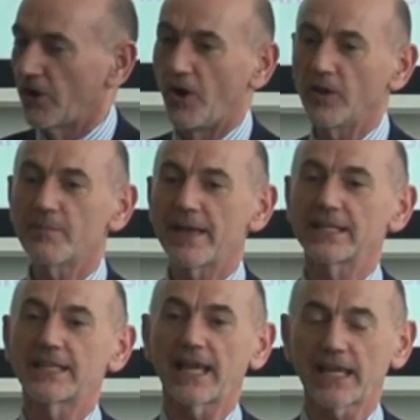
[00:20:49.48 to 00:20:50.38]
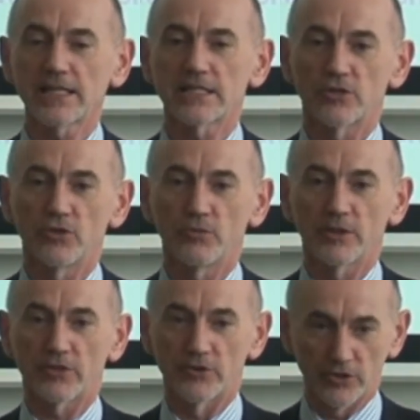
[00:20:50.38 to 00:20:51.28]
All the mentees who
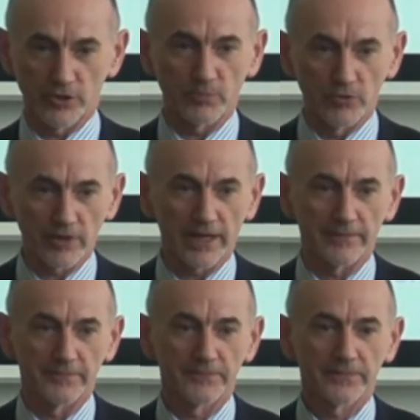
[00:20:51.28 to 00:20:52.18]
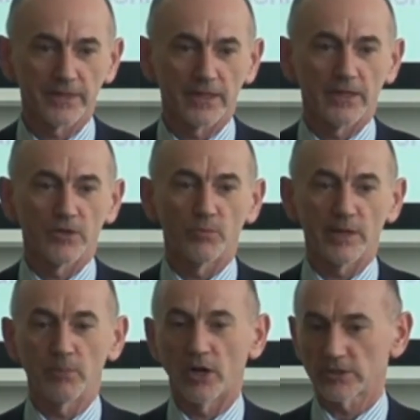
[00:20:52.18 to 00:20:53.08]
went through the program,
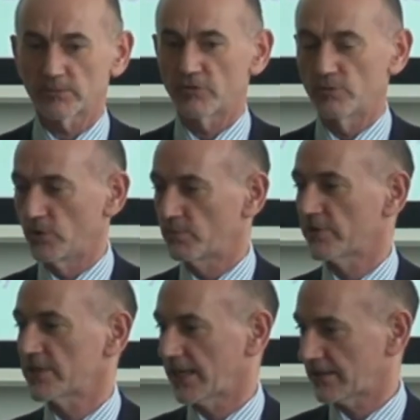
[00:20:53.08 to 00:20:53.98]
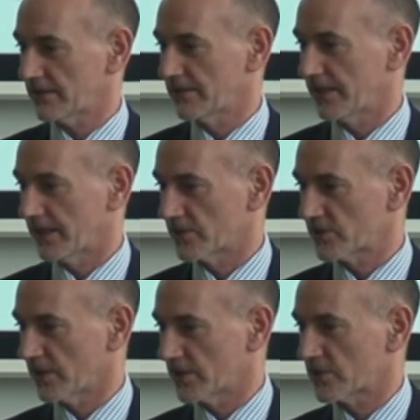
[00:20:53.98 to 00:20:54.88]
we bought them a remote presenter and
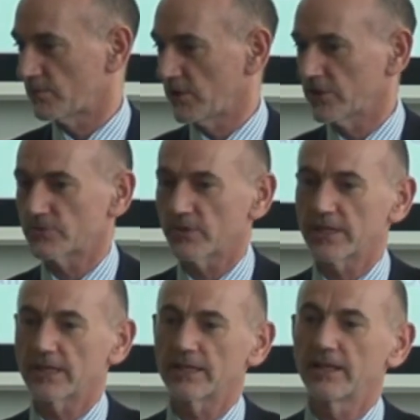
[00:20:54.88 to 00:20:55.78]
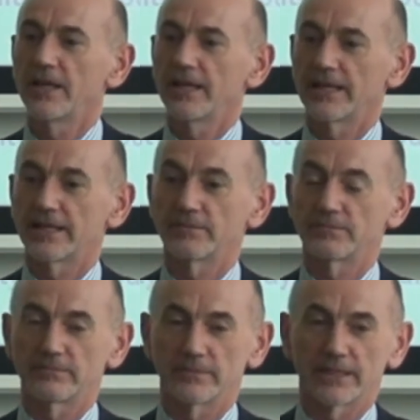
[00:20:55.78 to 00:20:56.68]
some others with
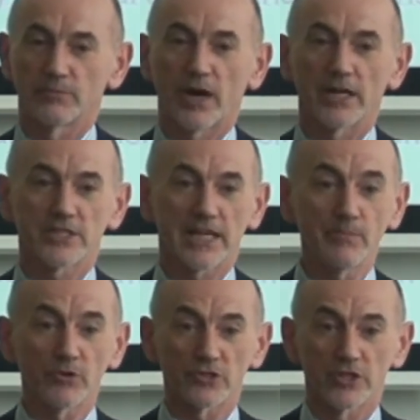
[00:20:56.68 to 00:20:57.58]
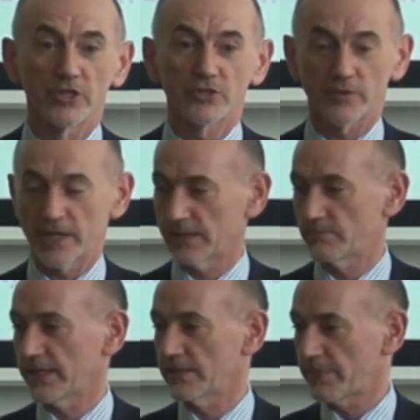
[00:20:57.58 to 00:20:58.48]
wireless keyboards, so they
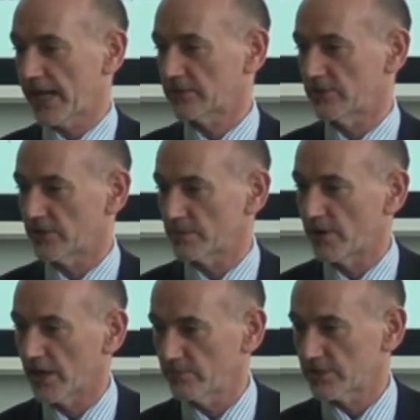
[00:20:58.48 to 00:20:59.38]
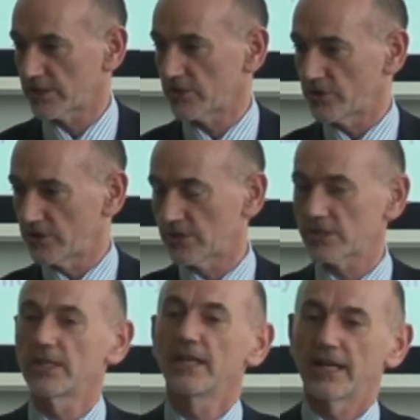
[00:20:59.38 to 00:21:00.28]
can bring them back to their departments and their
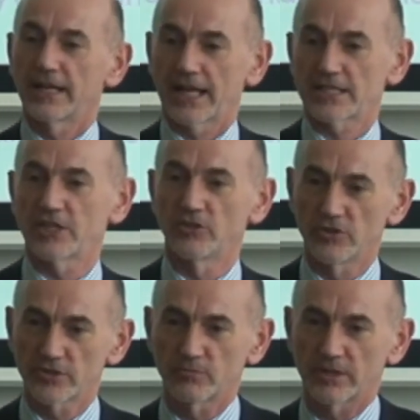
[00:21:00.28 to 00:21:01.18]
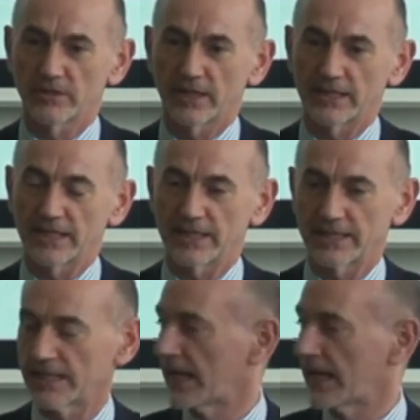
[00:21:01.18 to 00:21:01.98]
units and actually use them and